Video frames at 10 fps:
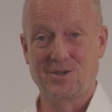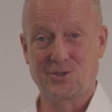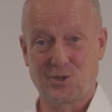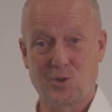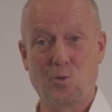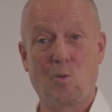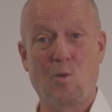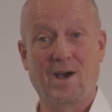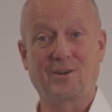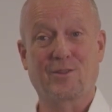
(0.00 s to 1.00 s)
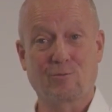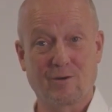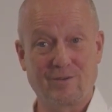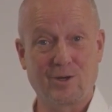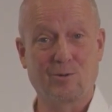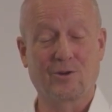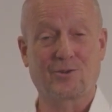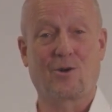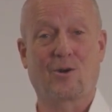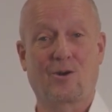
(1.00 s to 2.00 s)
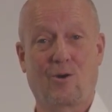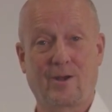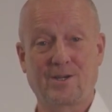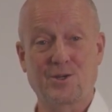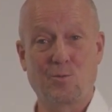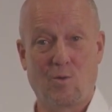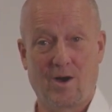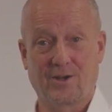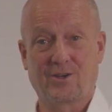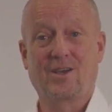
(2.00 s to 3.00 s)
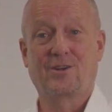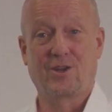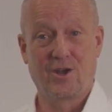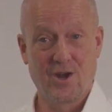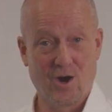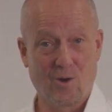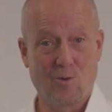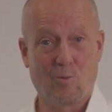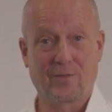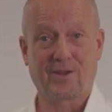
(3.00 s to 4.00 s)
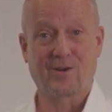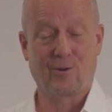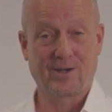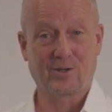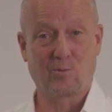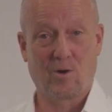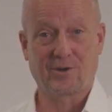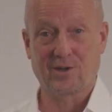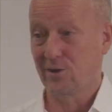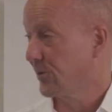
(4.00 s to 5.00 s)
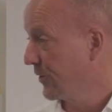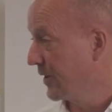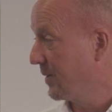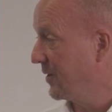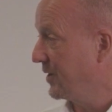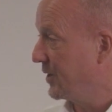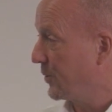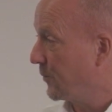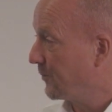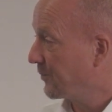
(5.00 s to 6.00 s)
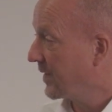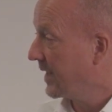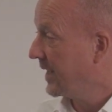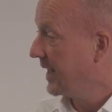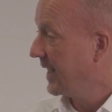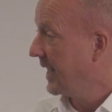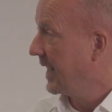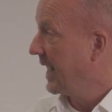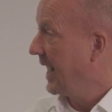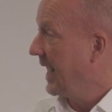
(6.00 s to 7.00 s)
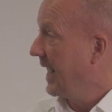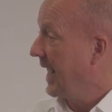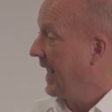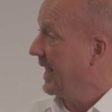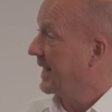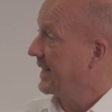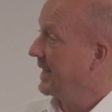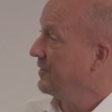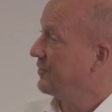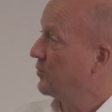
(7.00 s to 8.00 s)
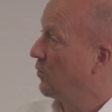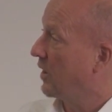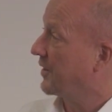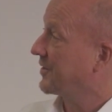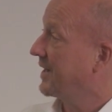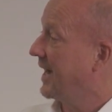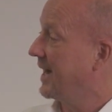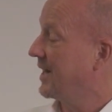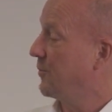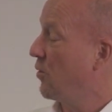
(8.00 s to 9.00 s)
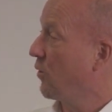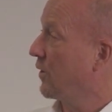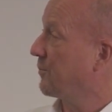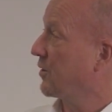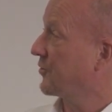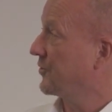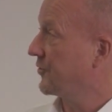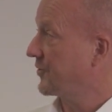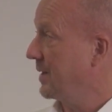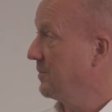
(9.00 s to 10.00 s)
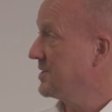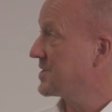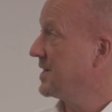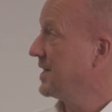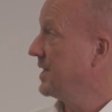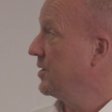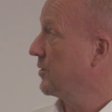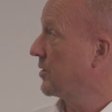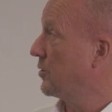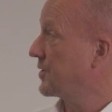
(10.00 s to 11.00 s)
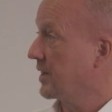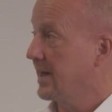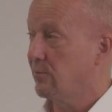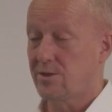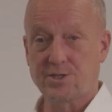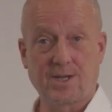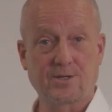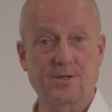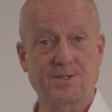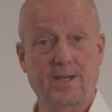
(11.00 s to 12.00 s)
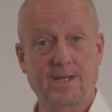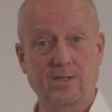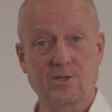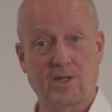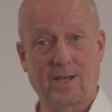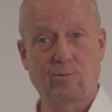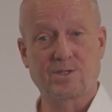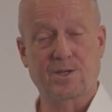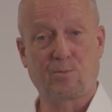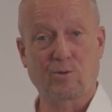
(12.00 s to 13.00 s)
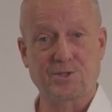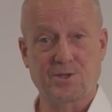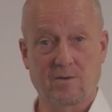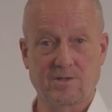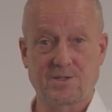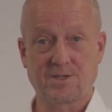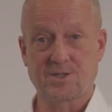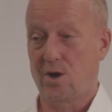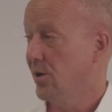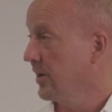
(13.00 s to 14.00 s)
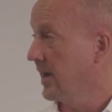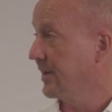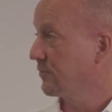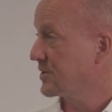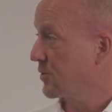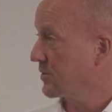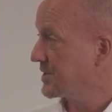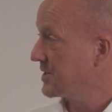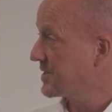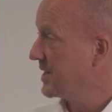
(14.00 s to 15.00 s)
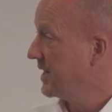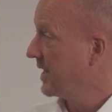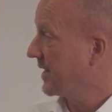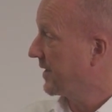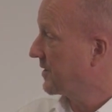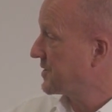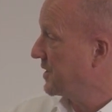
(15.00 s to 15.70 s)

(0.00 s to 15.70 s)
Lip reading: to what the reviewers are going to want to know, what they're going to want to learn about you. And if you want more on personal statements, you can go to the Language Center's English Language Support Services online resources. There's the